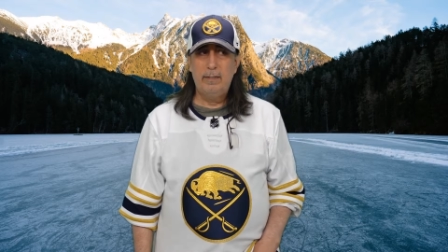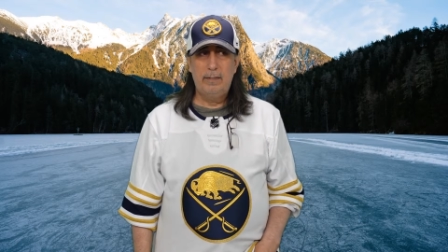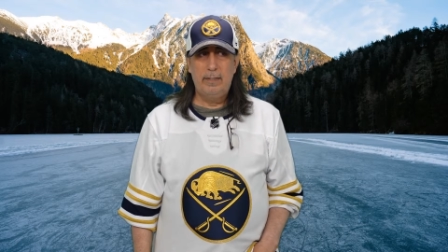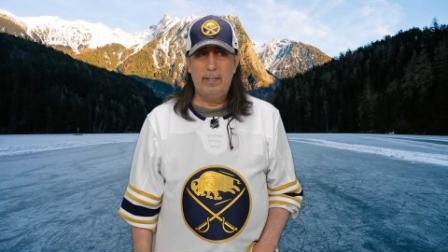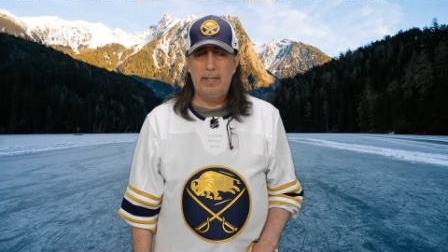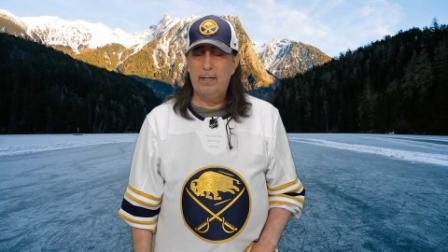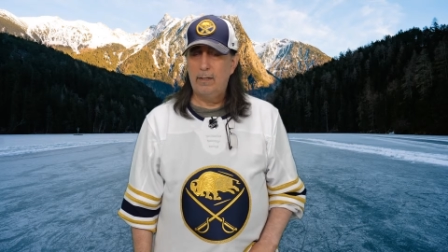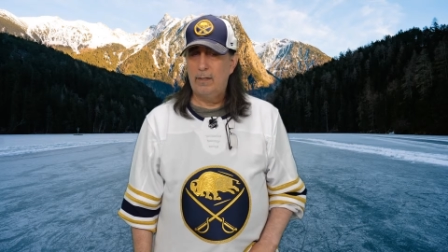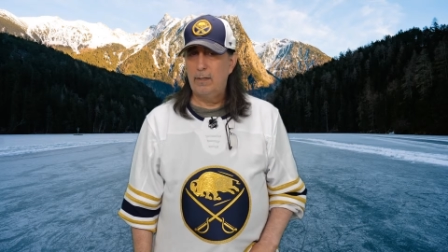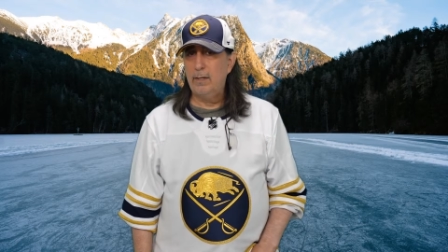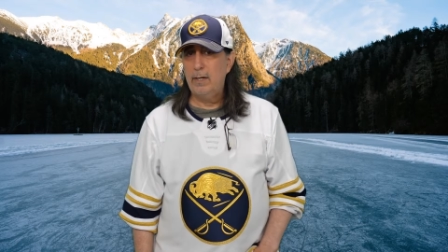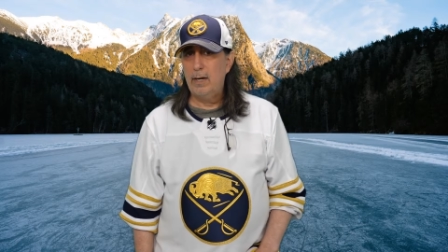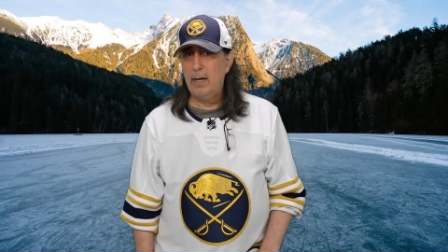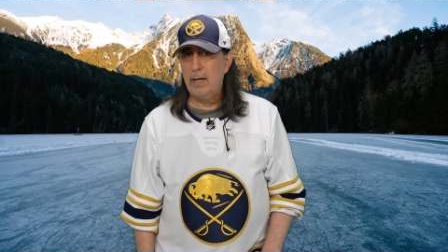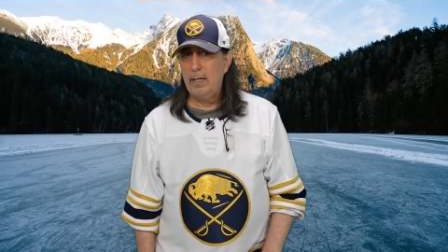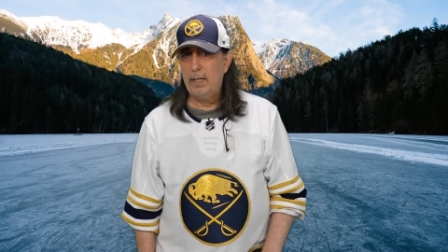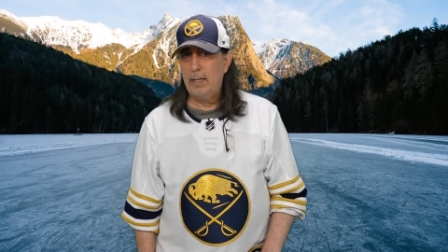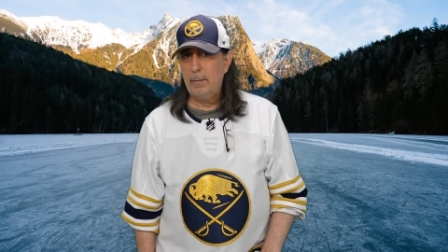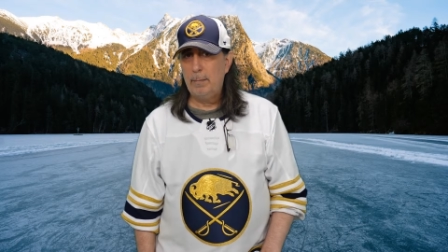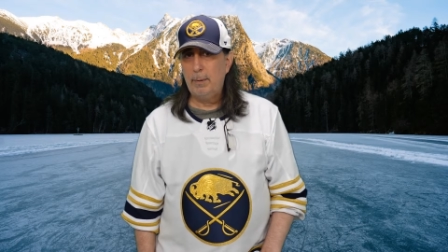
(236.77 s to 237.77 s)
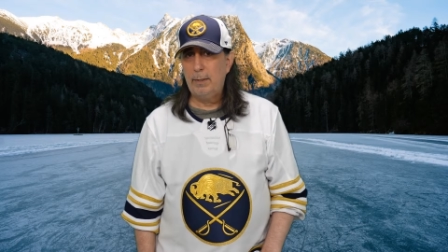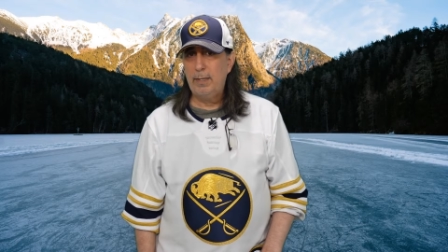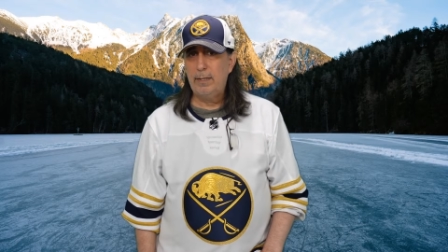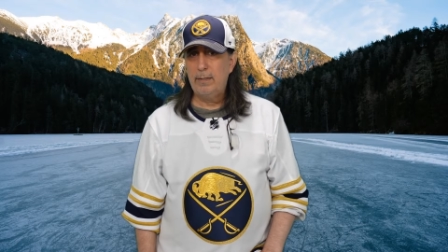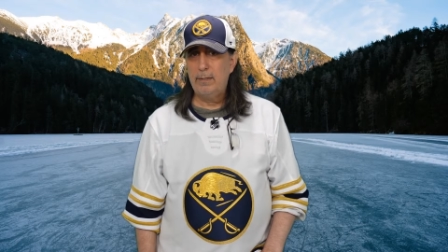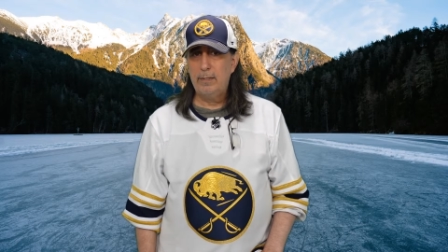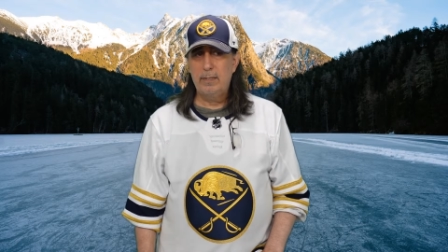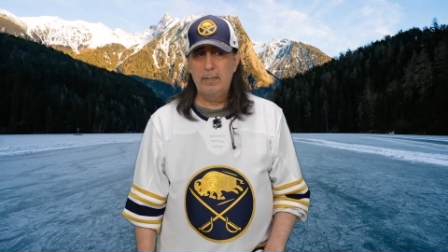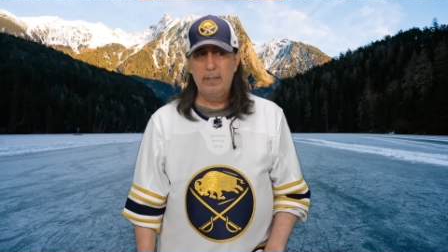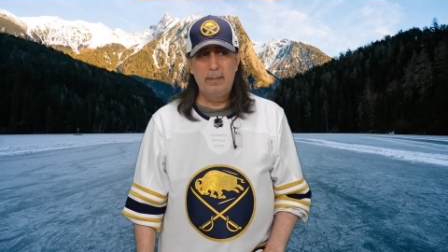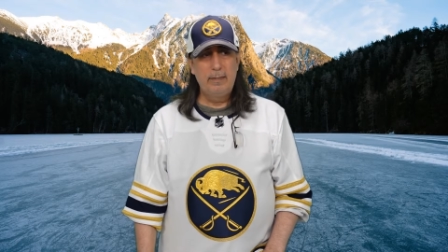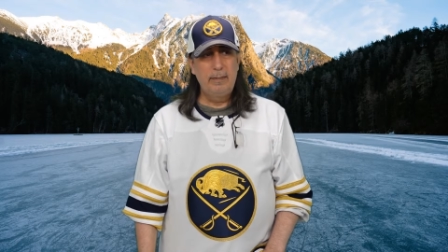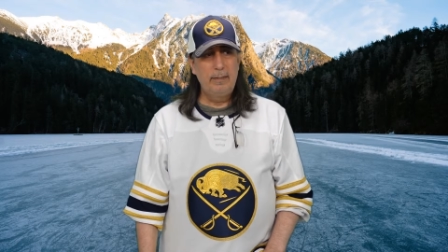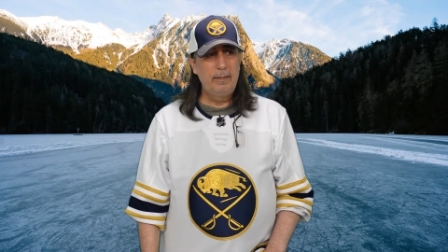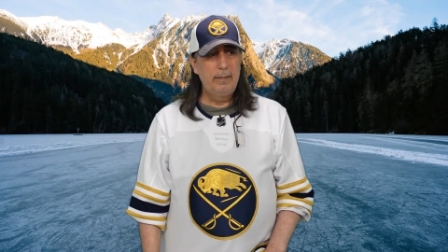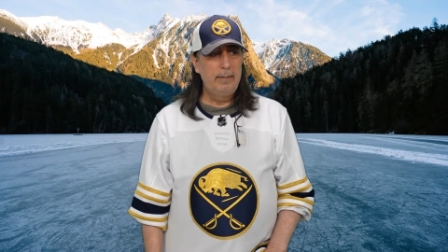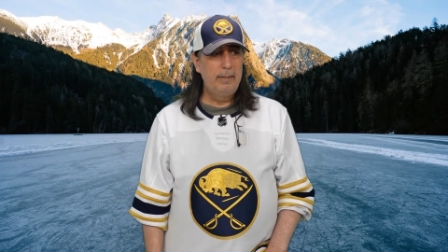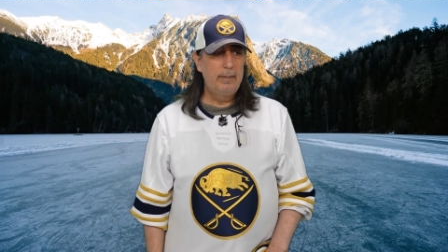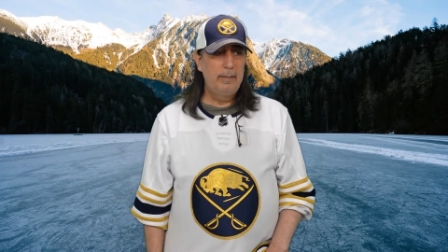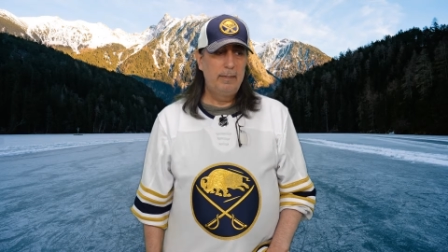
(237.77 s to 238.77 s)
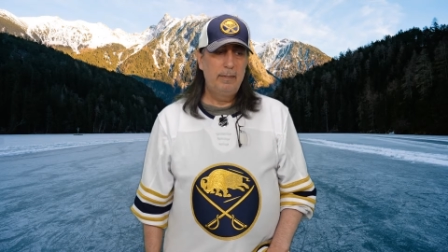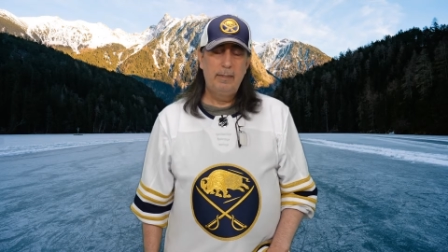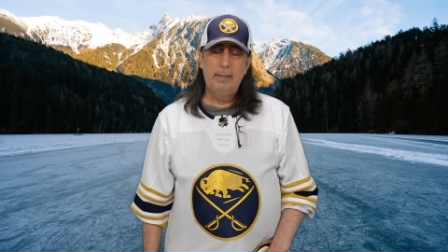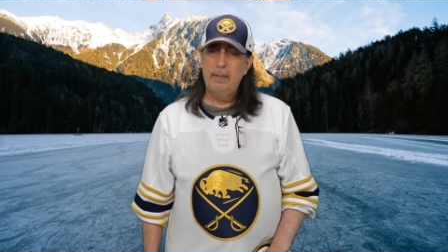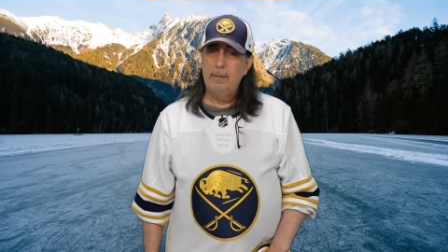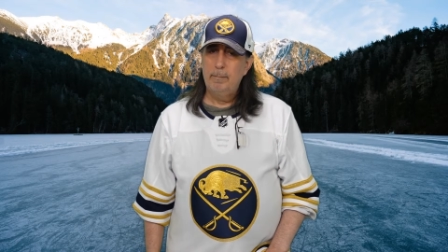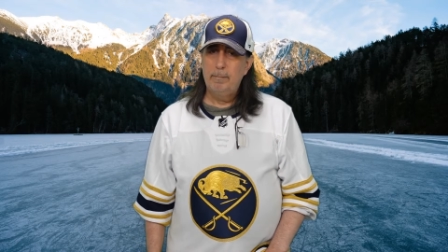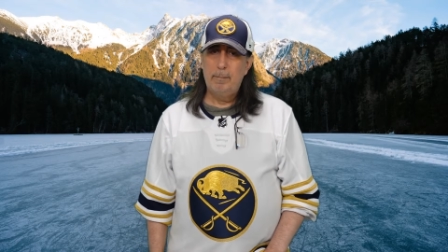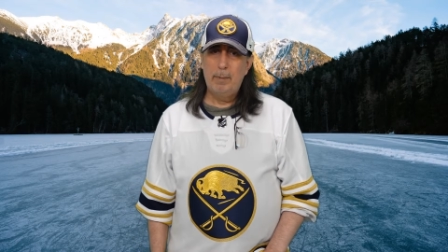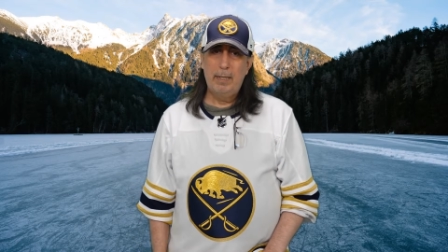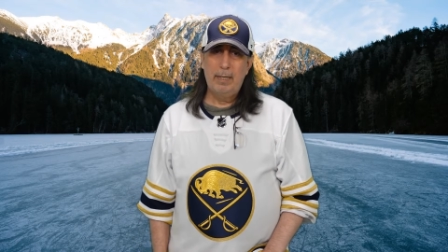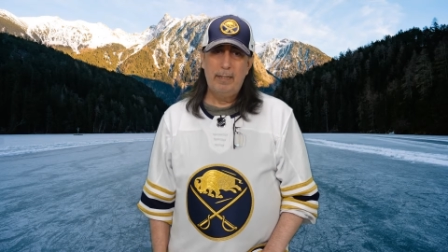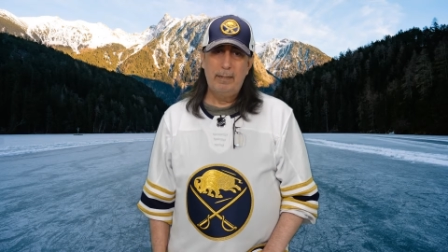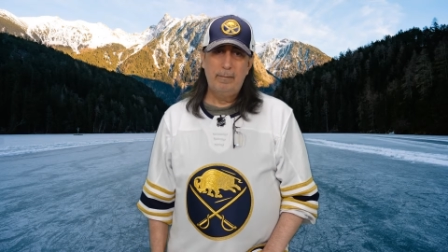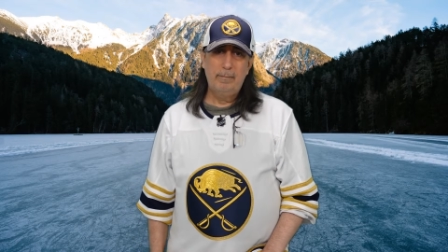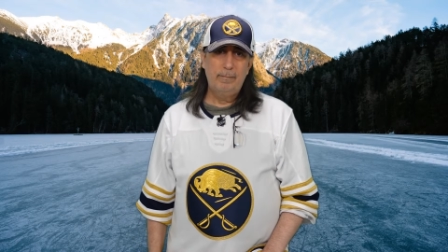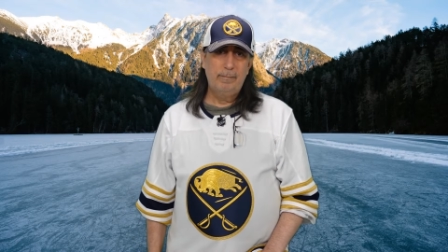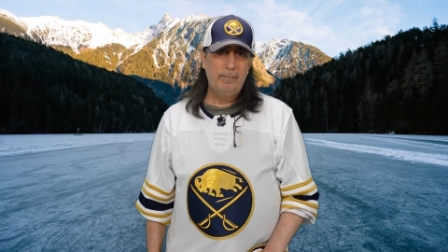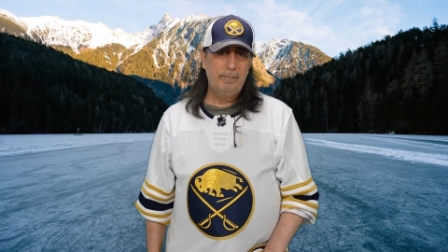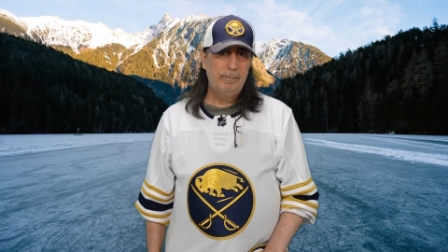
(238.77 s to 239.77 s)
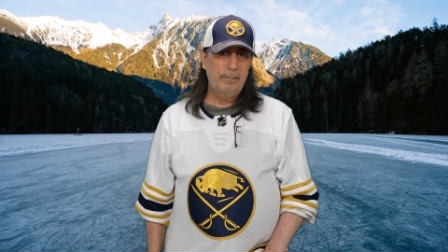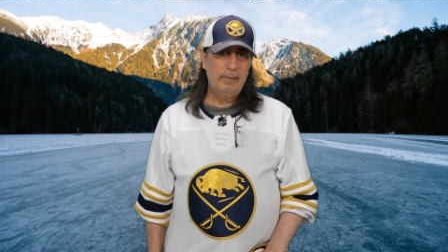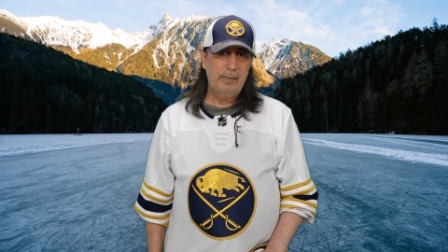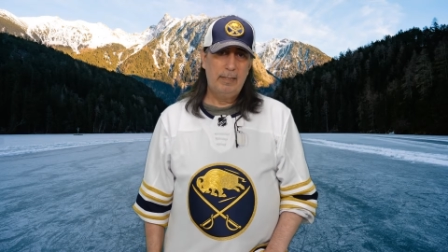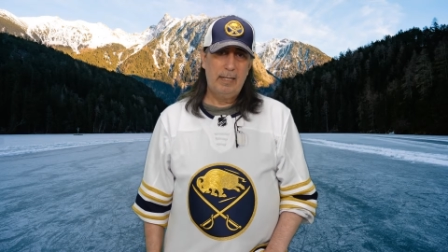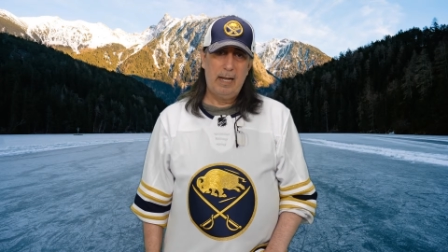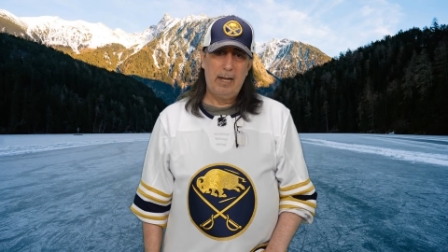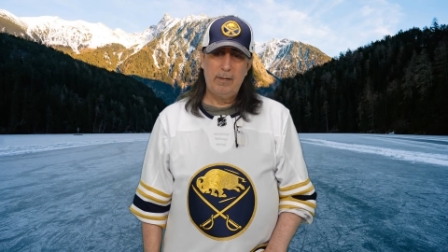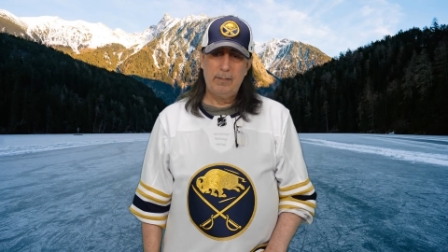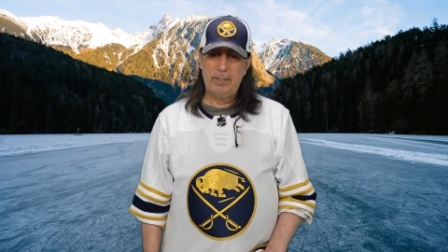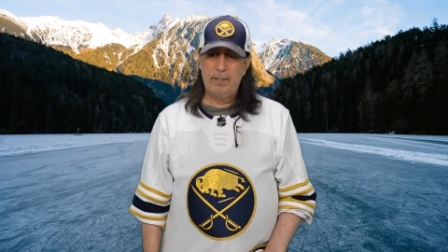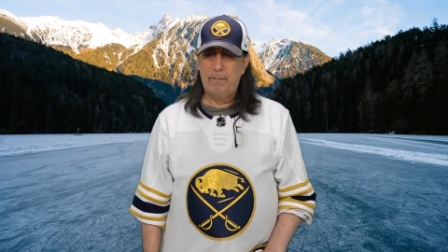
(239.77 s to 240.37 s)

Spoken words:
They are good hockey players. But how's a